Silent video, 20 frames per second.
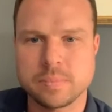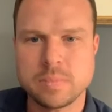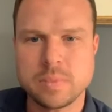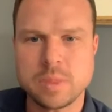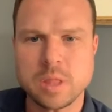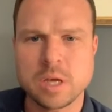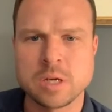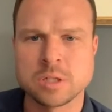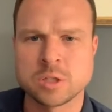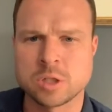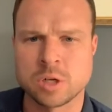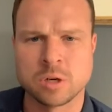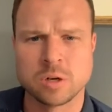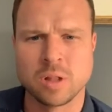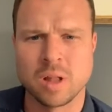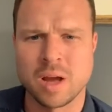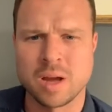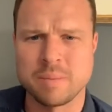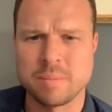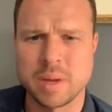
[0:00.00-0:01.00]

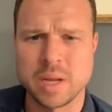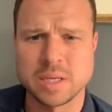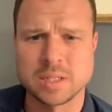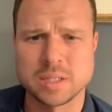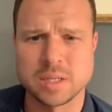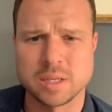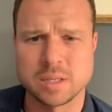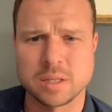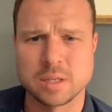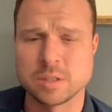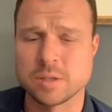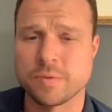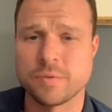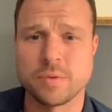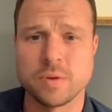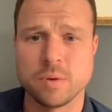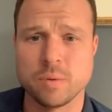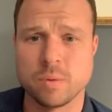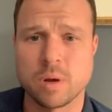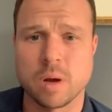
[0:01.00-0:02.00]
Shoreline makes it. There's a
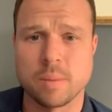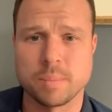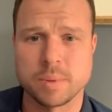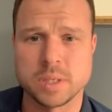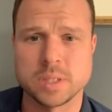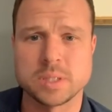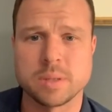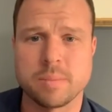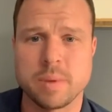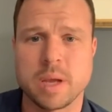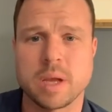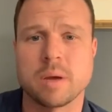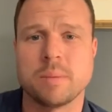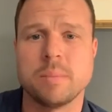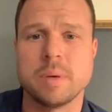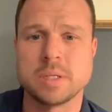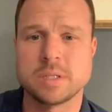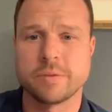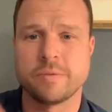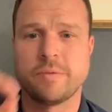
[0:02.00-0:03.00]
few companies that make them.
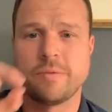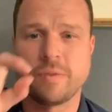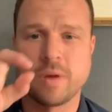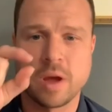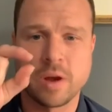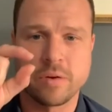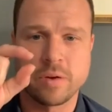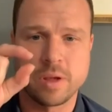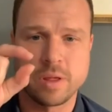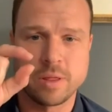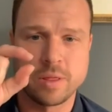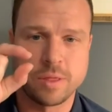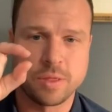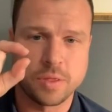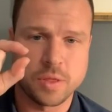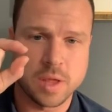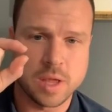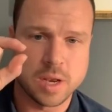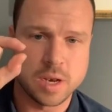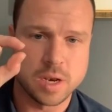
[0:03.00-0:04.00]
It's a very
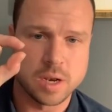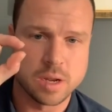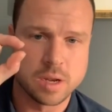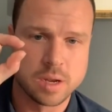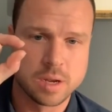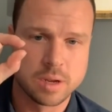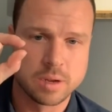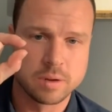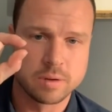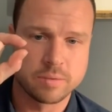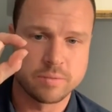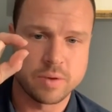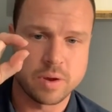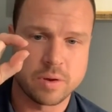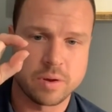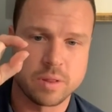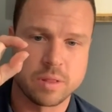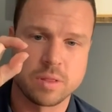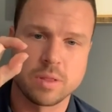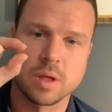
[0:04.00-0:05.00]
thin,
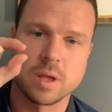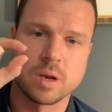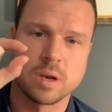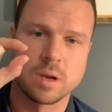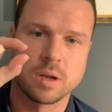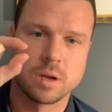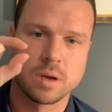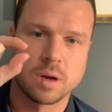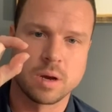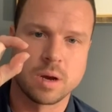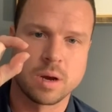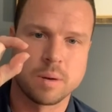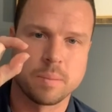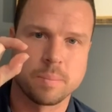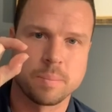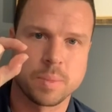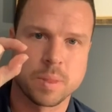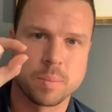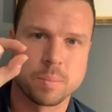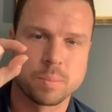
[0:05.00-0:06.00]
very thin
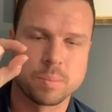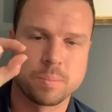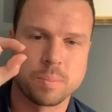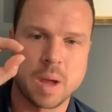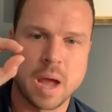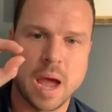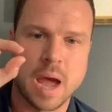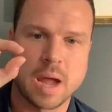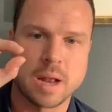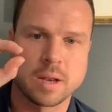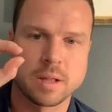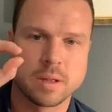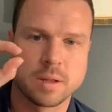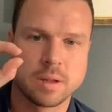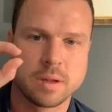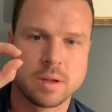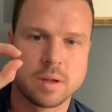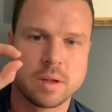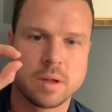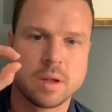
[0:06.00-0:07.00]
um, pad
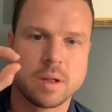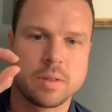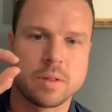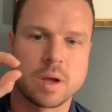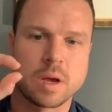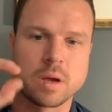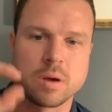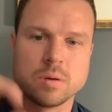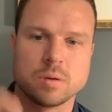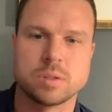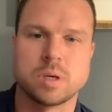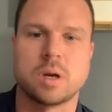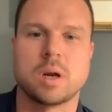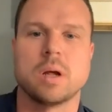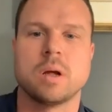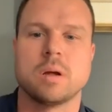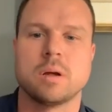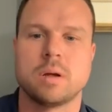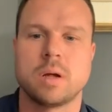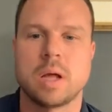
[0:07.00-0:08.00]
that goes on
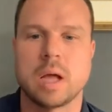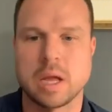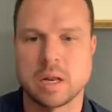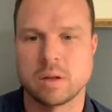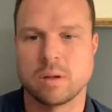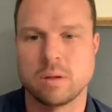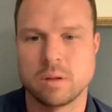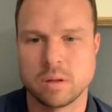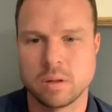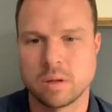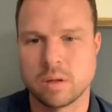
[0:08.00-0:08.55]
a handle.